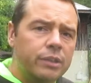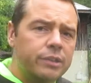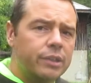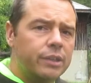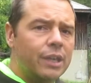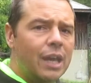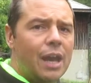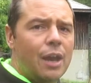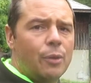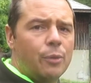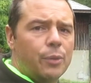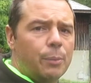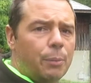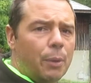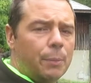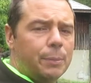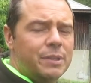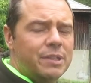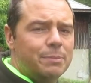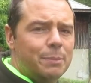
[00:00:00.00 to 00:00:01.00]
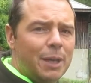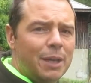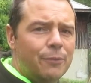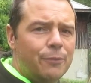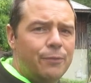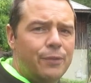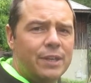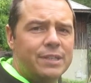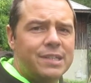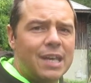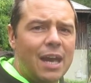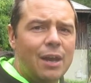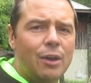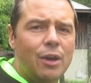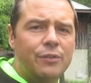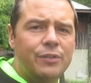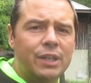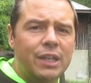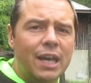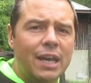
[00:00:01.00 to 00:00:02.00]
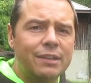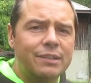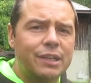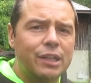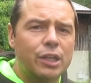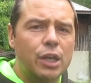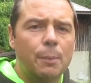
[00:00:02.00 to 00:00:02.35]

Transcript: So now the property's being fit out over the next